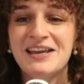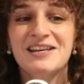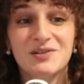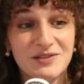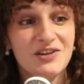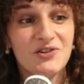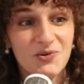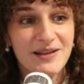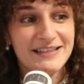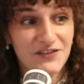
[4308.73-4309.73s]
So until you're
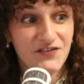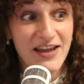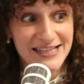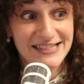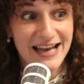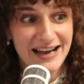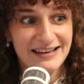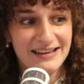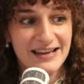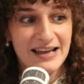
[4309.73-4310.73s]
willing to face
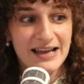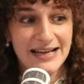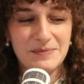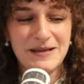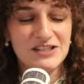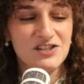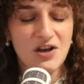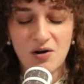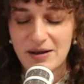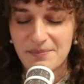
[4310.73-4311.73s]
that and to be
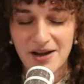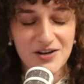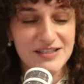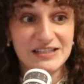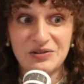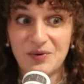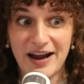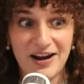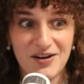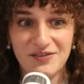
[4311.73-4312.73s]
so embarrassed and
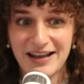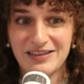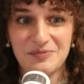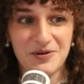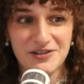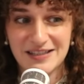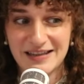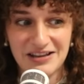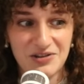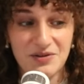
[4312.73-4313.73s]
aware of like the person
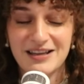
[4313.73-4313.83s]
that you,